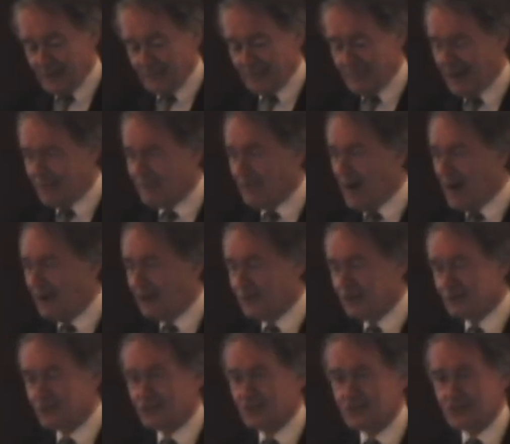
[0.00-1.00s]
my father
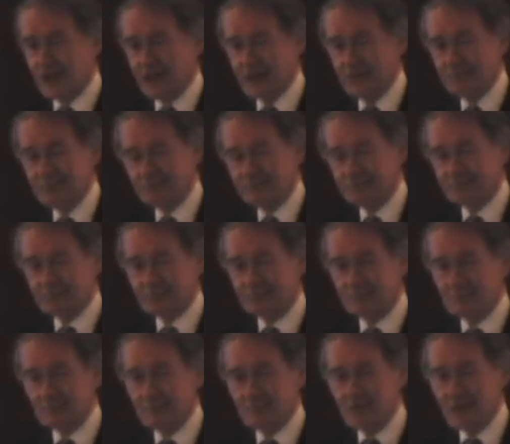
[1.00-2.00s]
used to say
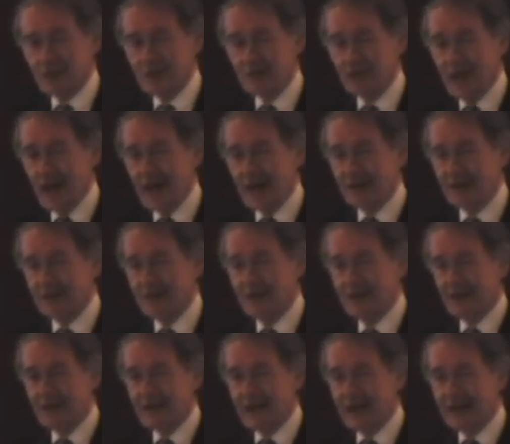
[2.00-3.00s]
that,
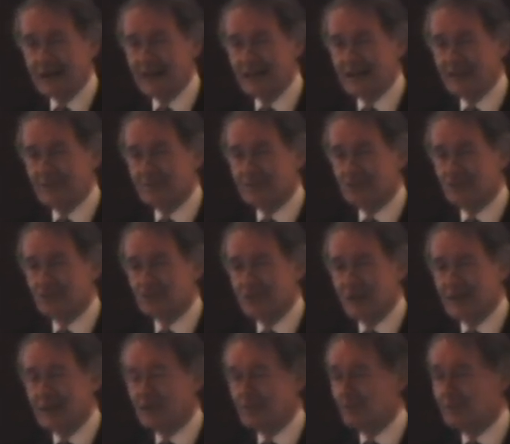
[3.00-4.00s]
Eddie, if the
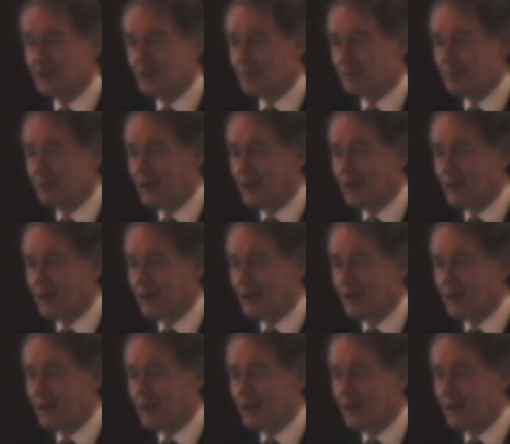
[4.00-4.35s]
strength of your